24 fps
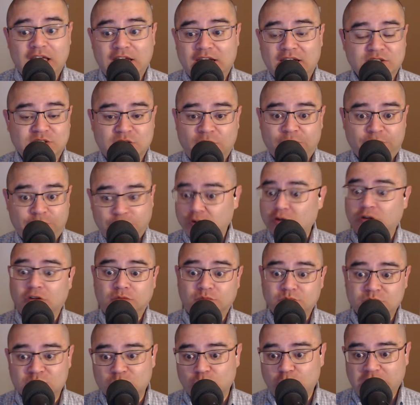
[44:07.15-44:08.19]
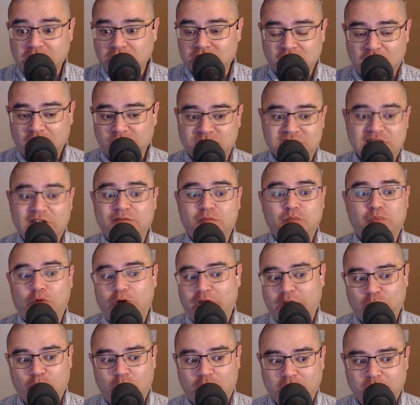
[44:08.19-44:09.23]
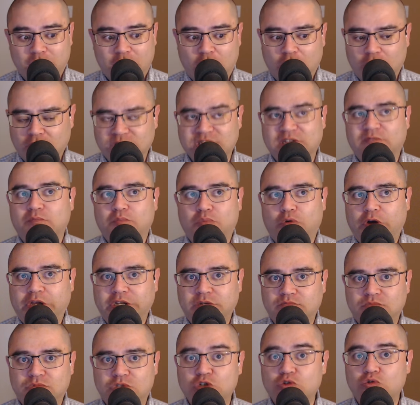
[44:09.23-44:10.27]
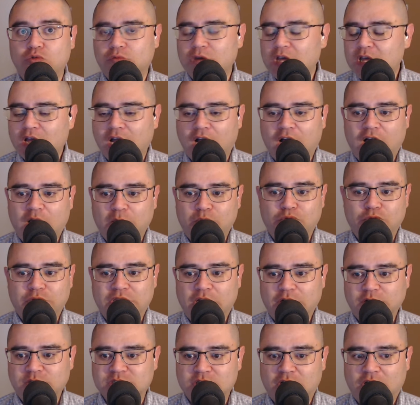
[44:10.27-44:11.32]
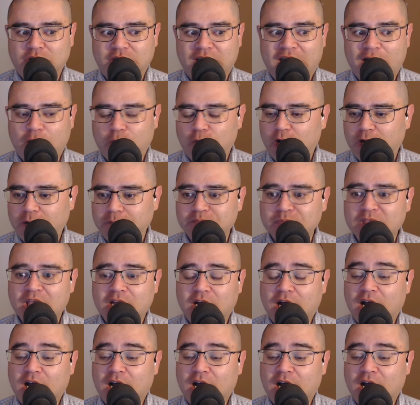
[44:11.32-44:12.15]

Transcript: it has a full suite of 7.1 or 7.2 uh, pre outs on that one.